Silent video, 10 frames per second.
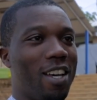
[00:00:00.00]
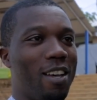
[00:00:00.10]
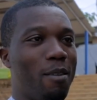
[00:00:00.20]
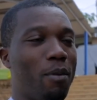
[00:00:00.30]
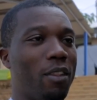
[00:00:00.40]

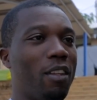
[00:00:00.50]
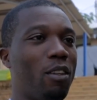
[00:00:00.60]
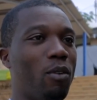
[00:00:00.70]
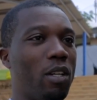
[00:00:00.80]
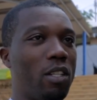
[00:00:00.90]
Uh, but the
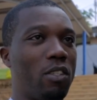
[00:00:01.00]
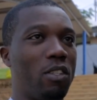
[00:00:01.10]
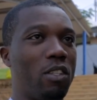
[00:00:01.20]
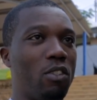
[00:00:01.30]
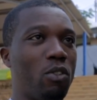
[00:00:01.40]
other one
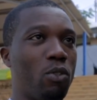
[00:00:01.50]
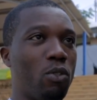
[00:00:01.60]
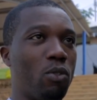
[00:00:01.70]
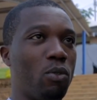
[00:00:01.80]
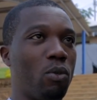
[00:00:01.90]
is, is
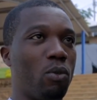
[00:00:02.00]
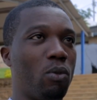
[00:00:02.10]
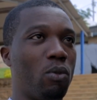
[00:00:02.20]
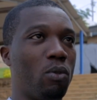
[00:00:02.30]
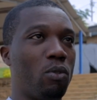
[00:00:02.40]
also
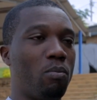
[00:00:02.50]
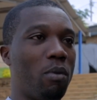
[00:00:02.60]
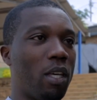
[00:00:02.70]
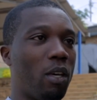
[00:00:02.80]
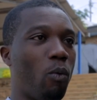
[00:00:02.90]
to, to
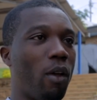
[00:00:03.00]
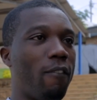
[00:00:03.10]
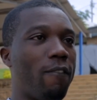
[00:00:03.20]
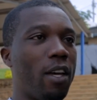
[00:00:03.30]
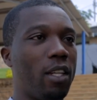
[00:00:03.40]
make a way
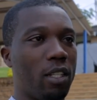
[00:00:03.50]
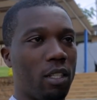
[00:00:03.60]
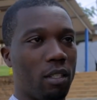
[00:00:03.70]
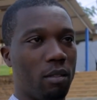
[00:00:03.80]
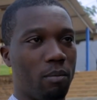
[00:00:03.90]
finding
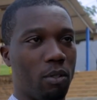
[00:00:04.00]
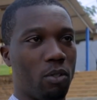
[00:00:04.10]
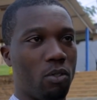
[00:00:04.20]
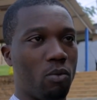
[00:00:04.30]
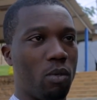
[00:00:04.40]

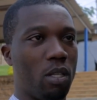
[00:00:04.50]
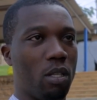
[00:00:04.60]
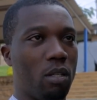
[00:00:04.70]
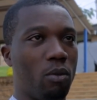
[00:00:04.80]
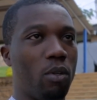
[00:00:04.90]
because
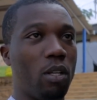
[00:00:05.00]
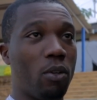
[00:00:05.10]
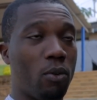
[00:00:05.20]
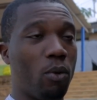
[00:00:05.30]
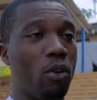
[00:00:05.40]
we, we,
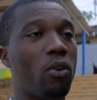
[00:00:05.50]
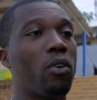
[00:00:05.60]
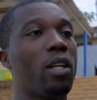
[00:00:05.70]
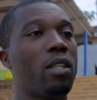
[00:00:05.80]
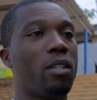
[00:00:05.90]
rec we
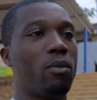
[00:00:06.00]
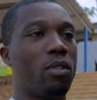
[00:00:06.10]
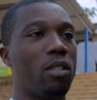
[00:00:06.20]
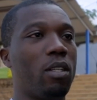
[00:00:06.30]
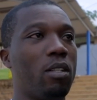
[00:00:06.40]
recognize that we
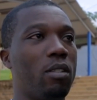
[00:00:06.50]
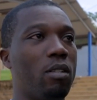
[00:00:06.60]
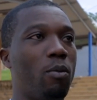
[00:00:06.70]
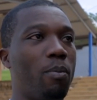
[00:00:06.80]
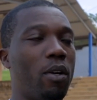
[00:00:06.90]

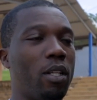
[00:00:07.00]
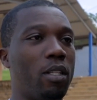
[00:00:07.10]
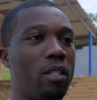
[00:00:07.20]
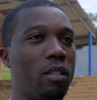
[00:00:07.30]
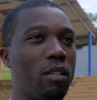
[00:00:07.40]
still operate
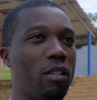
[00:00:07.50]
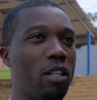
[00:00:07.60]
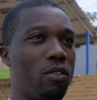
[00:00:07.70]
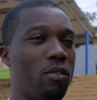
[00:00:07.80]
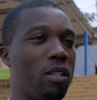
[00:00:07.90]
in a
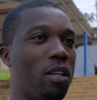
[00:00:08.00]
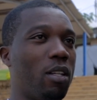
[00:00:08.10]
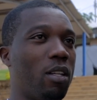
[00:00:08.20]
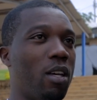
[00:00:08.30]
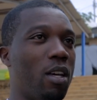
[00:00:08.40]
country
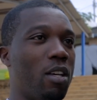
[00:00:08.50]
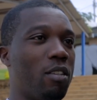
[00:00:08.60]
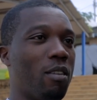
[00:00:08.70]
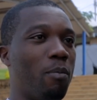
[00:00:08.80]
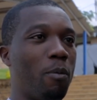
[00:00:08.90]
that
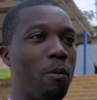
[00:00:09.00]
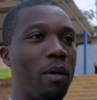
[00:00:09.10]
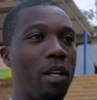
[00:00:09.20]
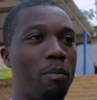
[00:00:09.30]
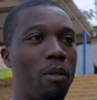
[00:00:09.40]
some people
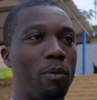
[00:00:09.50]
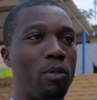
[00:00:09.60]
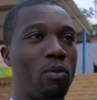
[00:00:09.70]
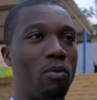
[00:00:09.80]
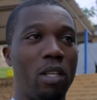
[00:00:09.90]
may not be able
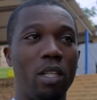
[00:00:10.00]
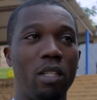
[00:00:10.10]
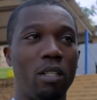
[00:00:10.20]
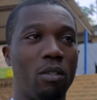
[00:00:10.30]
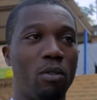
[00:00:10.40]
to
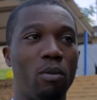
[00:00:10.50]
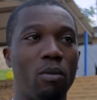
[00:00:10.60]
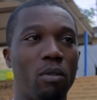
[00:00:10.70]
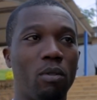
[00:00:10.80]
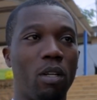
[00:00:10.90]
read
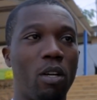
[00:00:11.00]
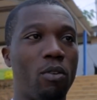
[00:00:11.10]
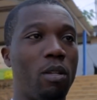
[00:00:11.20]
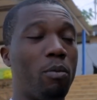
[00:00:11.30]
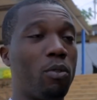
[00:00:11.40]
or are
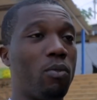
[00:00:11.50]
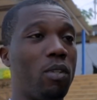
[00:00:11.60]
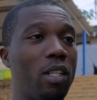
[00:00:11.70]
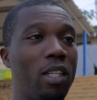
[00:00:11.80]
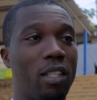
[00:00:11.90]
not able to
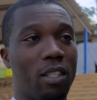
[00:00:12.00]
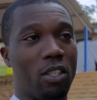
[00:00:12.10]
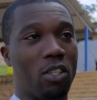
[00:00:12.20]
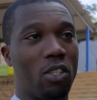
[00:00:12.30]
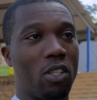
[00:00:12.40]
read
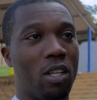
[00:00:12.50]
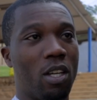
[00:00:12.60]
English.